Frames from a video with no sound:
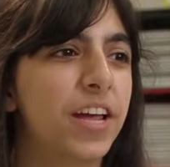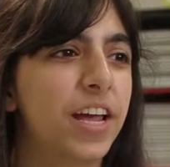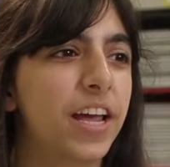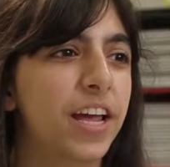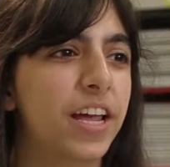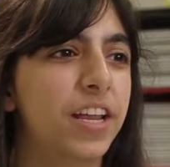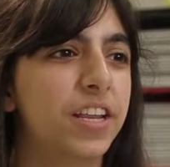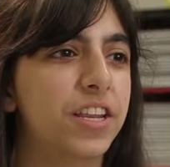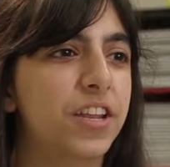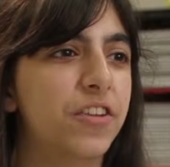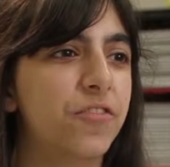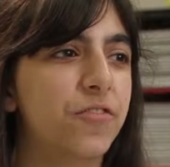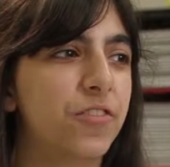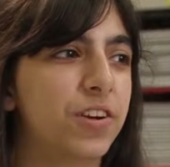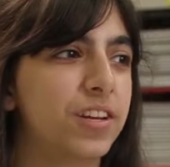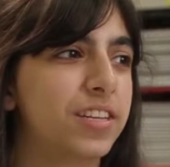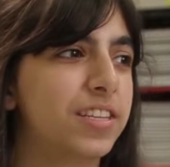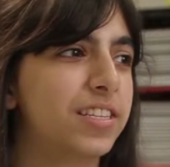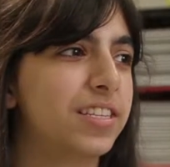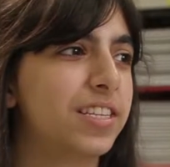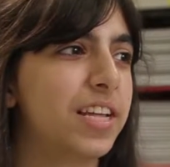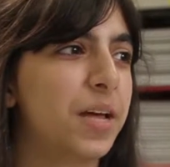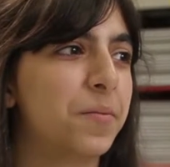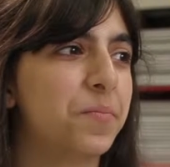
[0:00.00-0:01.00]
and different
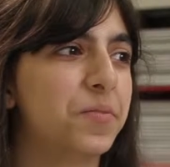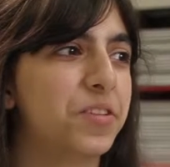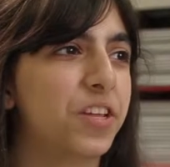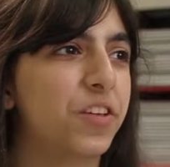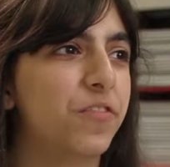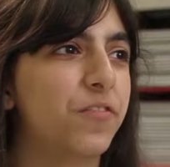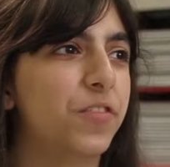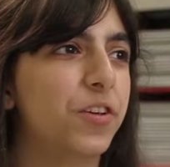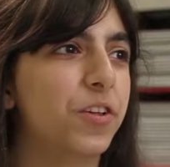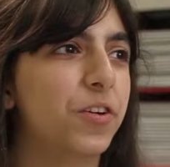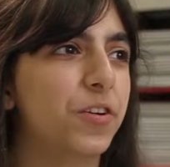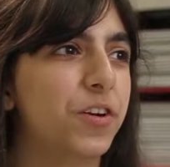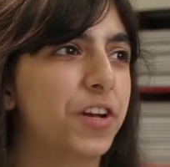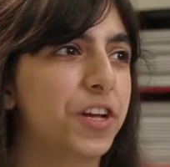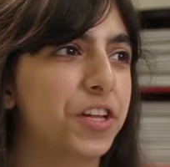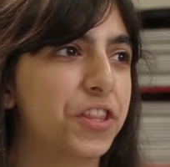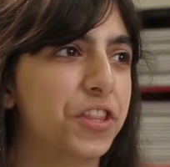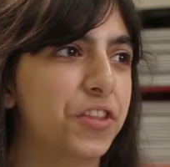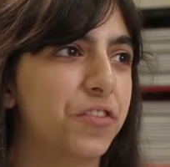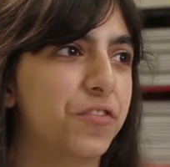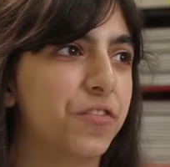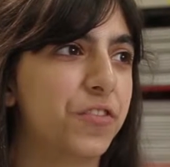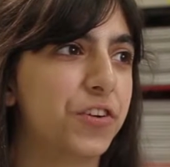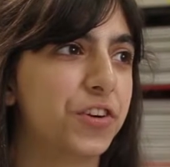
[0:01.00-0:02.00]
steps if you don't get
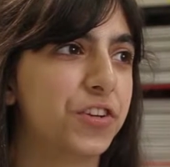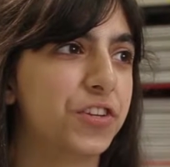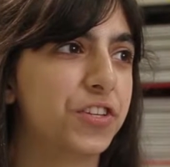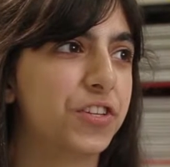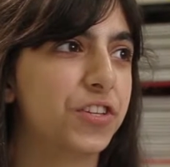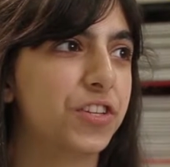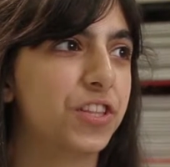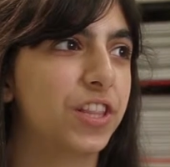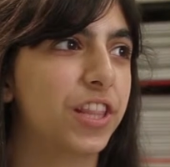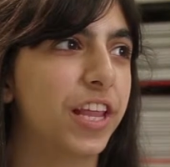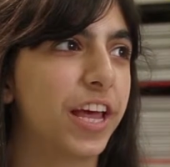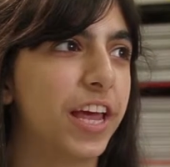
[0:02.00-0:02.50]
the first,